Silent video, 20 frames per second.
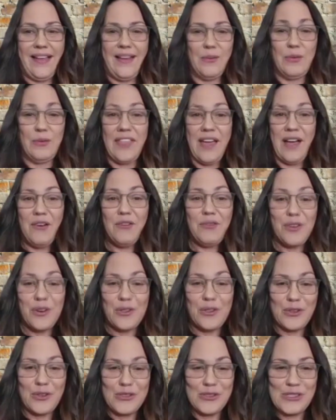without
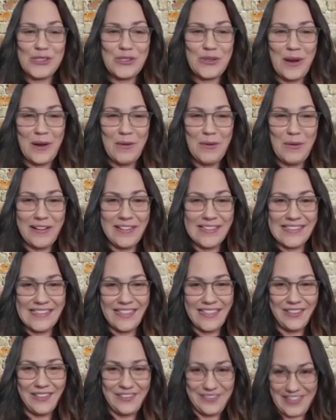further ado, I want to
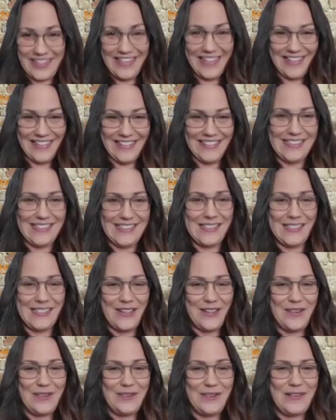delve in.
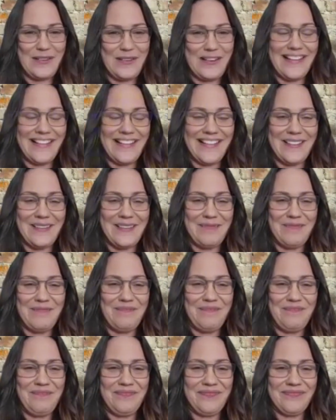So,
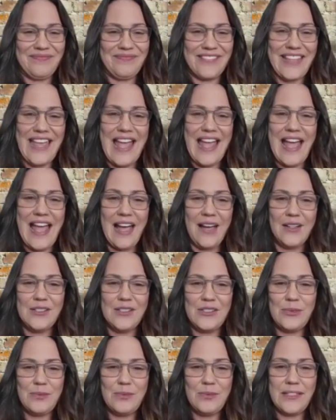how
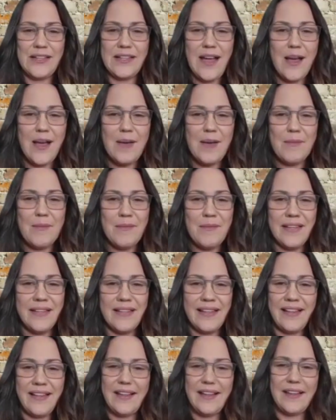did you become
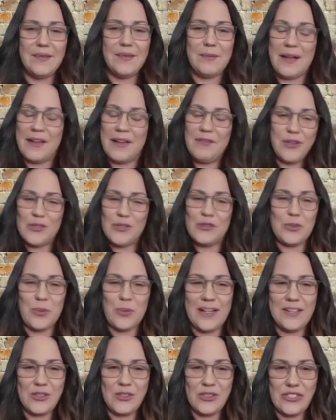my first
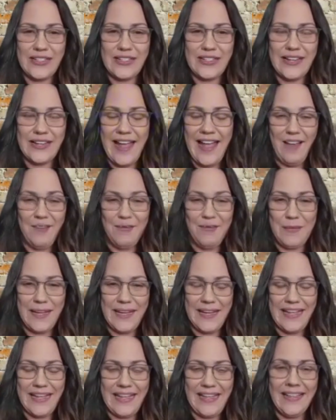question? And I have
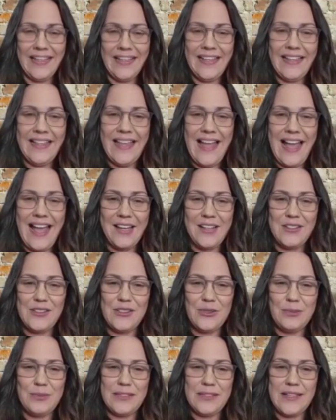many. How did
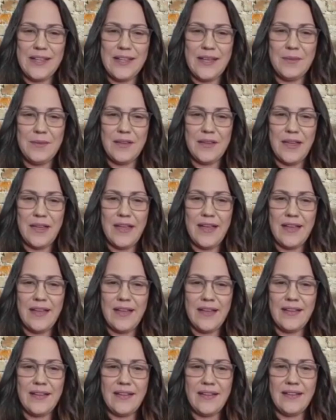you become
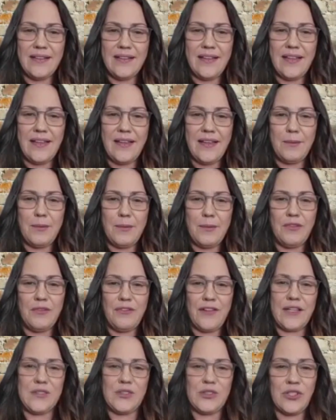a
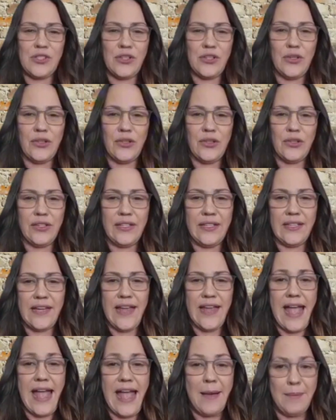professional in
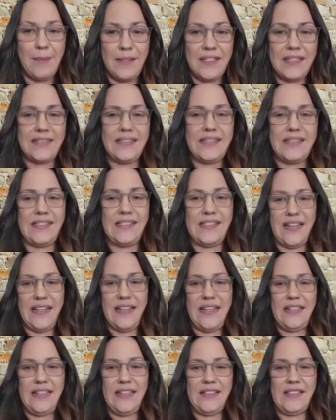happiness
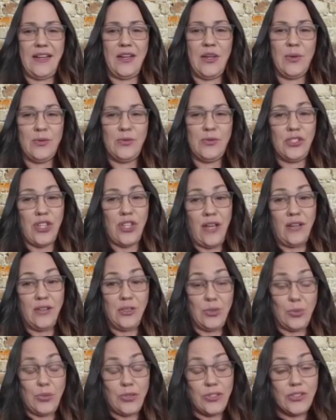studies? I know John
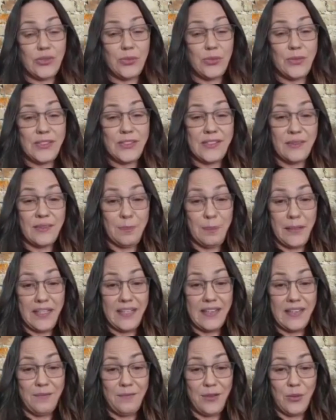George was a big
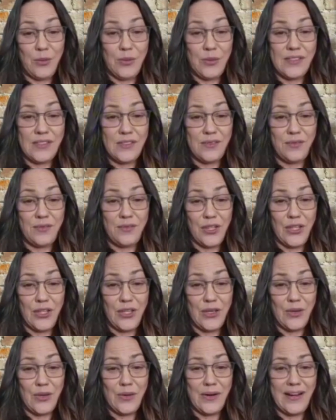influence for
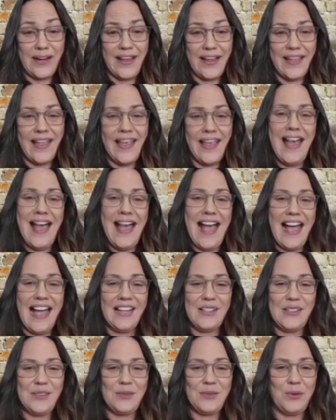you, and I
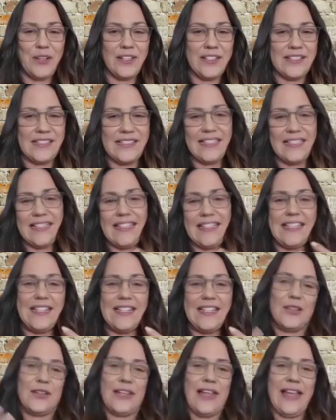just wanted to
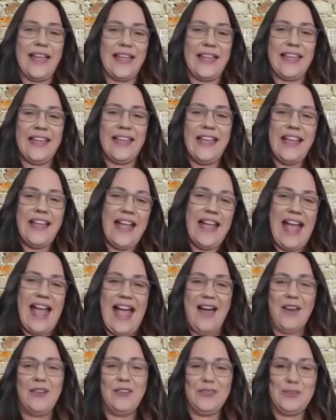hear, like,
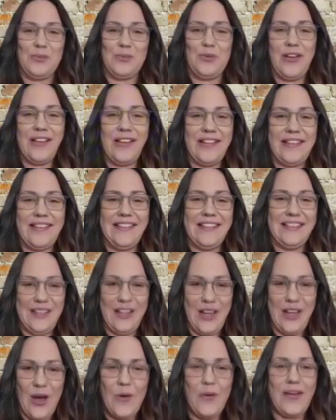how does one
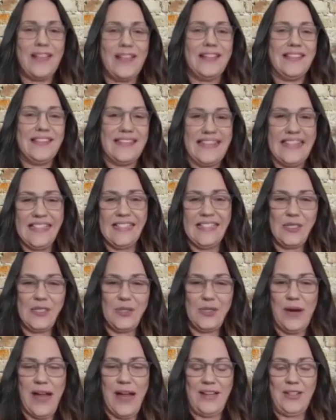go in this
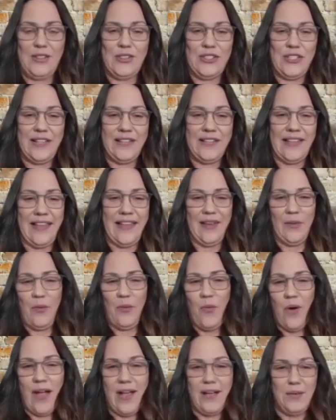direction? Like,
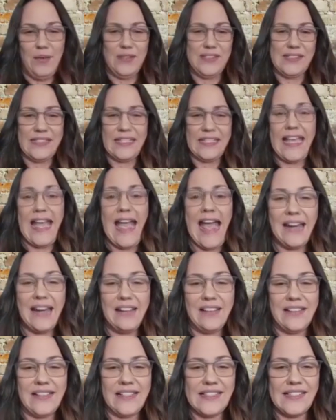what was the
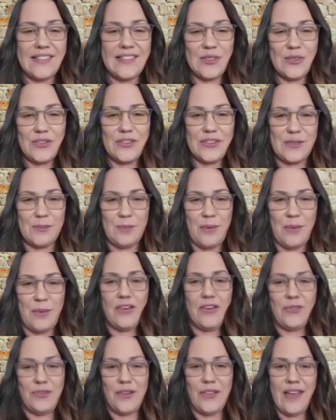catalyst or the spark for